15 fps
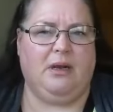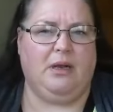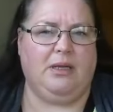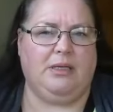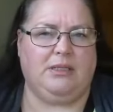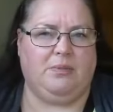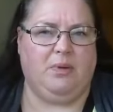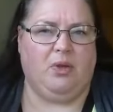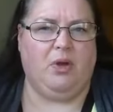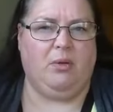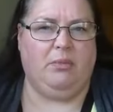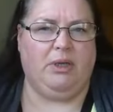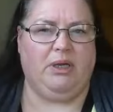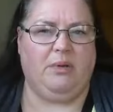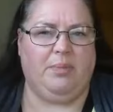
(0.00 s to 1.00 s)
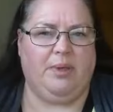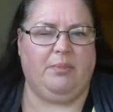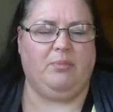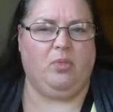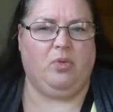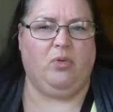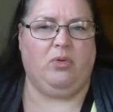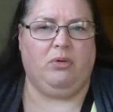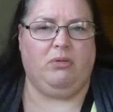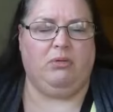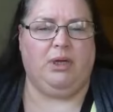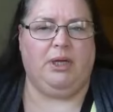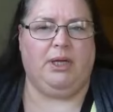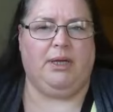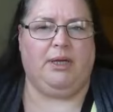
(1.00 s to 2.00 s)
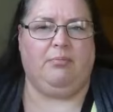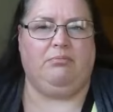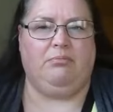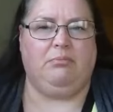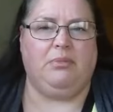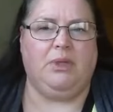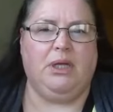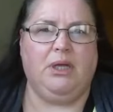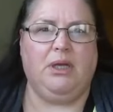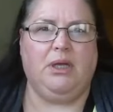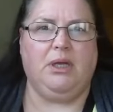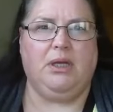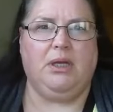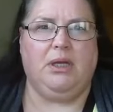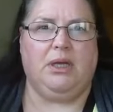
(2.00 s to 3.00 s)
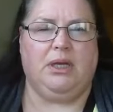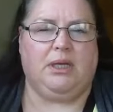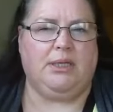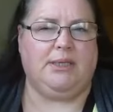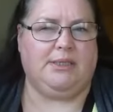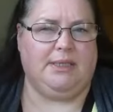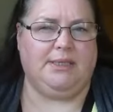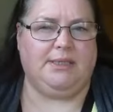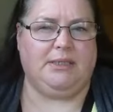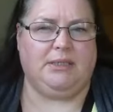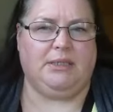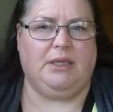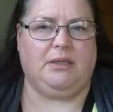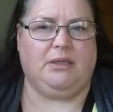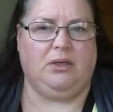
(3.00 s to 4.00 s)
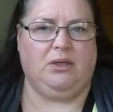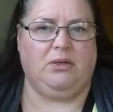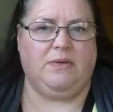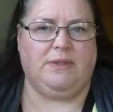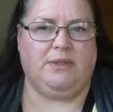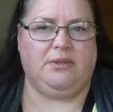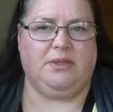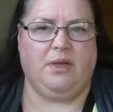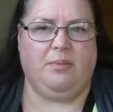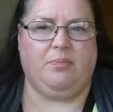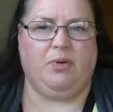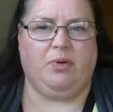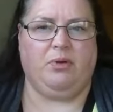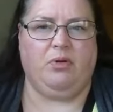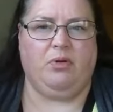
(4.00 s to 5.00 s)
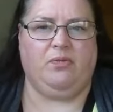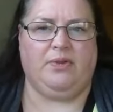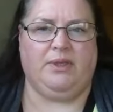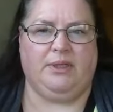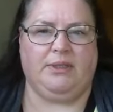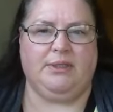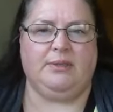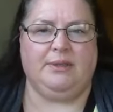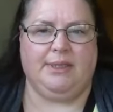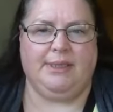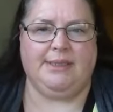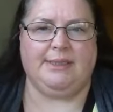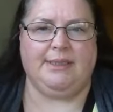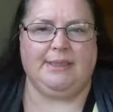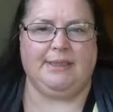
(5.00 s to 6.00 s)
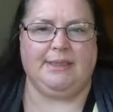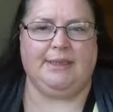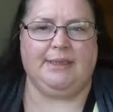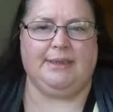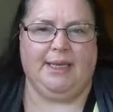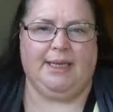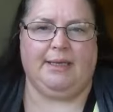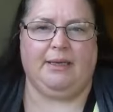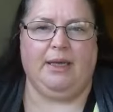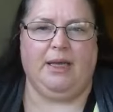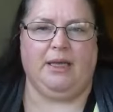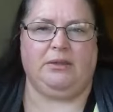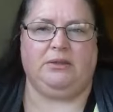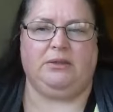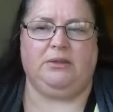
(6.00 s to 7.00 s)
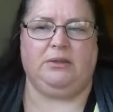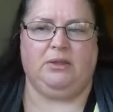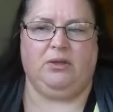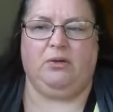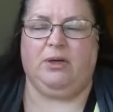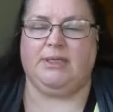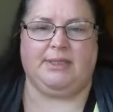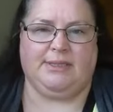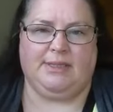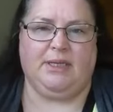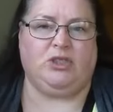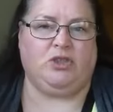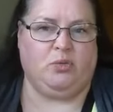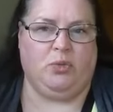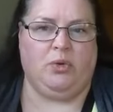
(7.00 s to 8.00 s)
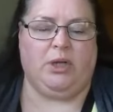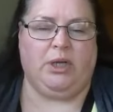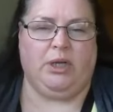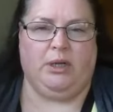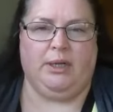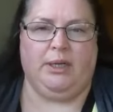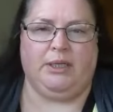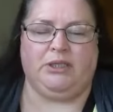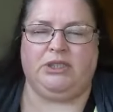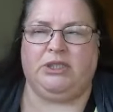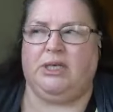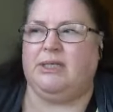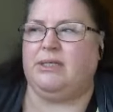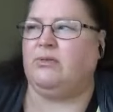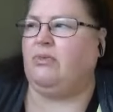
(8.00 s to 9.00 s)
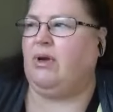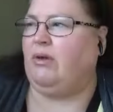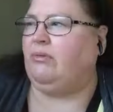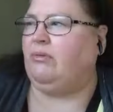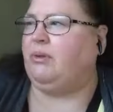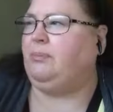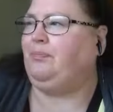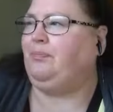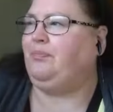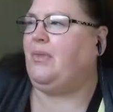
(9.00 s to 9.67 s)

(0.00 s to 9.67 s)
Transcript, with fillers: is becoming a bit more um, uh, consistent that they're losing their temper over the least little thing? And you know, as I said, you're walking on eggshells around them.